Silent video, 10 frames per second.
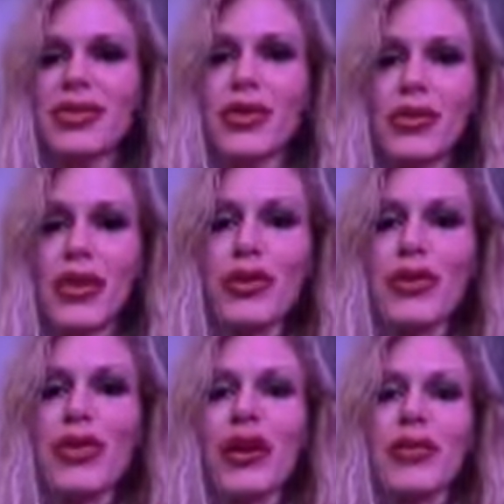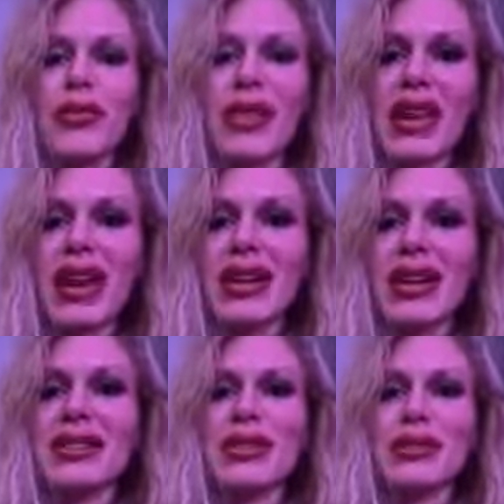They work for them, and they kind of
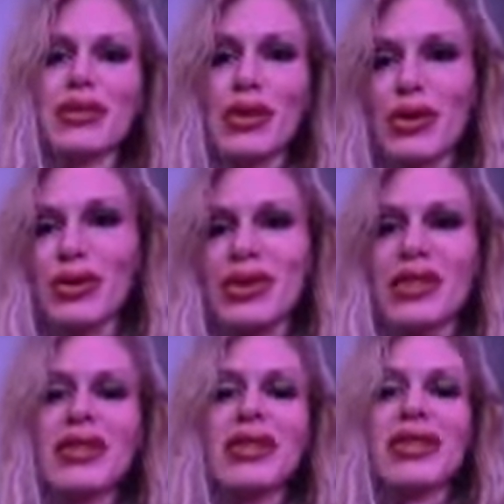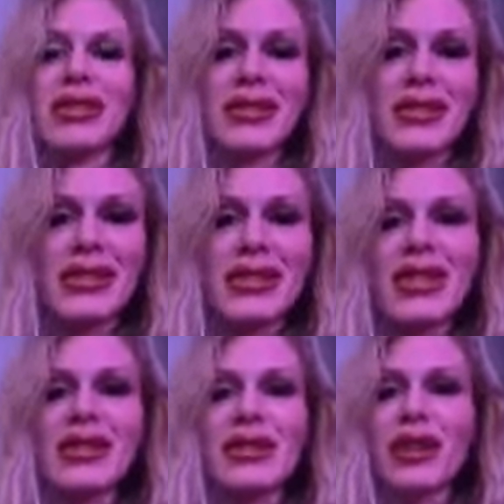stick with those
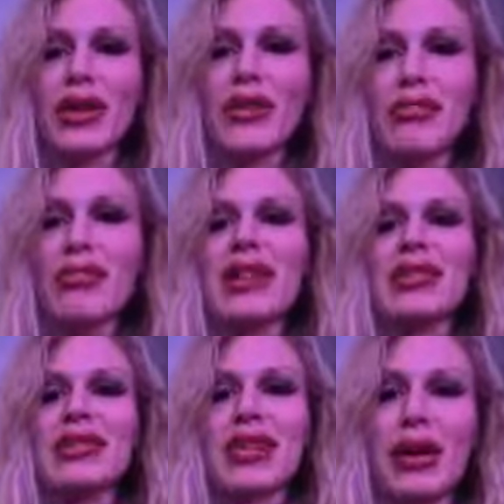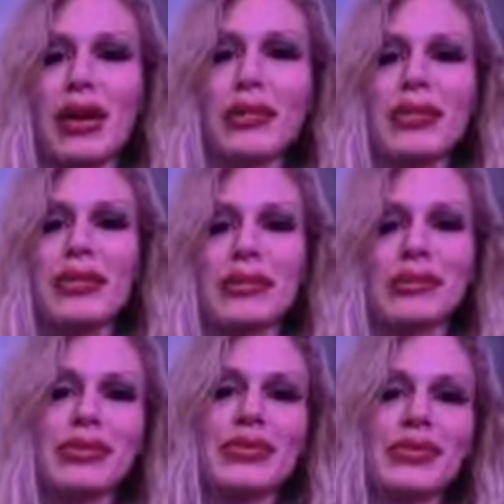instead of kind of like mixing it up.
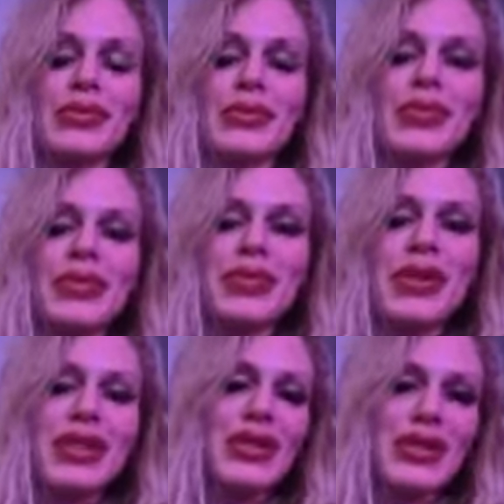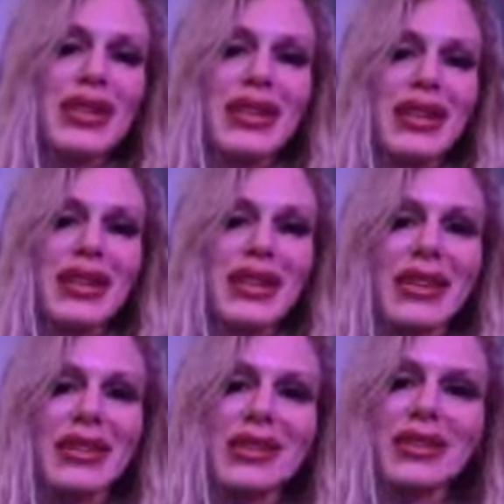It's interesting how
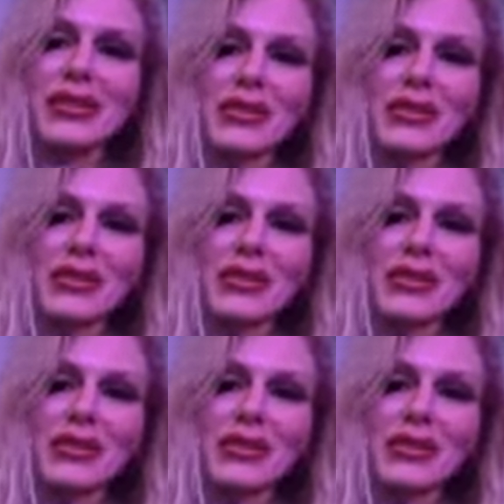that is.